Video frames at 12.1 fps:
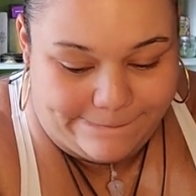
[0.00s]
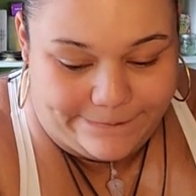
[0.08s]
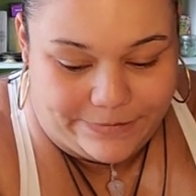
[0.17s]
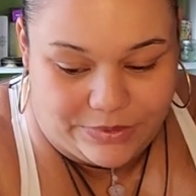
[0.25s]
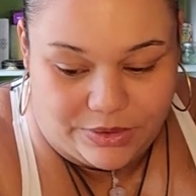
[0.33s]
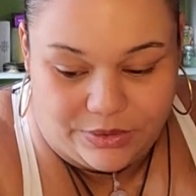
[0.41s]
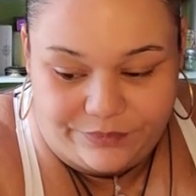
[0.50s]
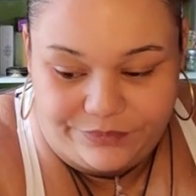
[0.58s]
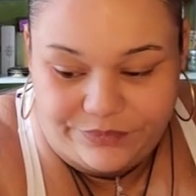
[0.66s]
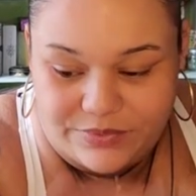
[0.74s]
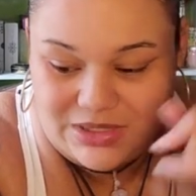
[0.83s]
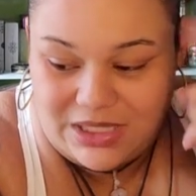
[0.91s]
You know,
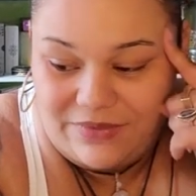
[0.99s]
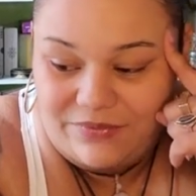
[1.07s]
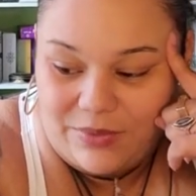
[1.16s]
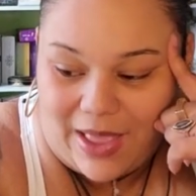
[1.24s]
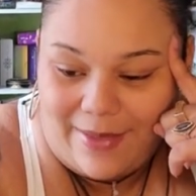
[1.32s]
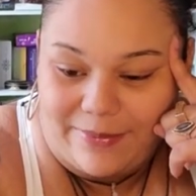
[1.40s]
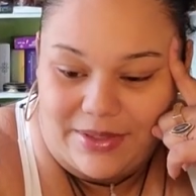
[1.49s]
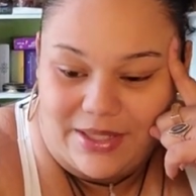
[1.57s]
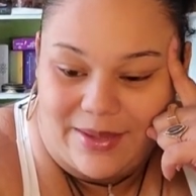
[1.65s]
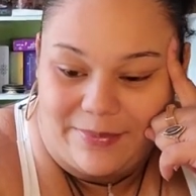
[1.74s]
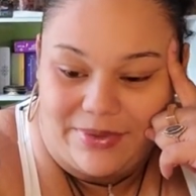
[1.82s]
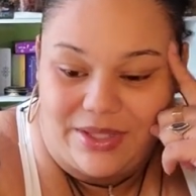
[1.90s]
it's not even happening
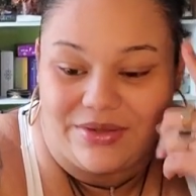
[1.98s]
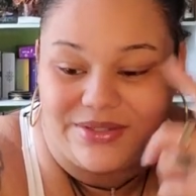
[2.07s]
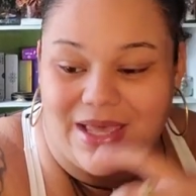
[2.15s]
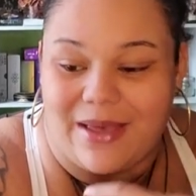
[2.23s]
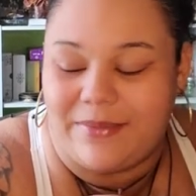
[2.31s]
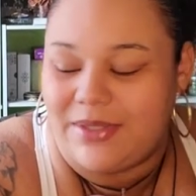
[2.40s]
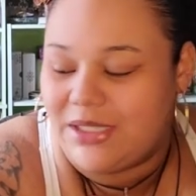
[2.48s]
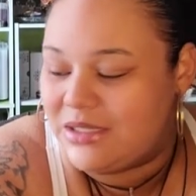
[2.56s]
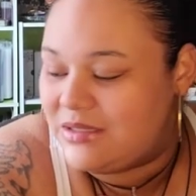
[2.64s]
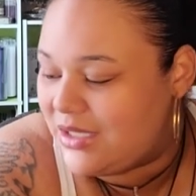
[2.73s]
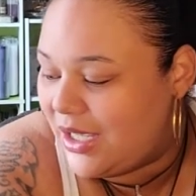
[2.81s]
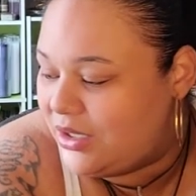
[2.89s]
up here. It's happening
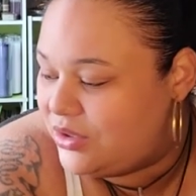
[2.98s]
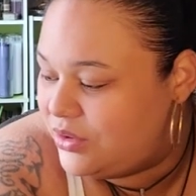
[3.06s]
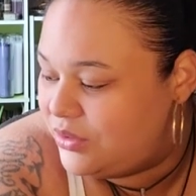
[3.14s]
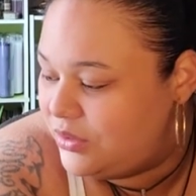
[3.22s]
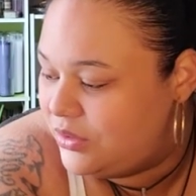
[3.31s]
inside you.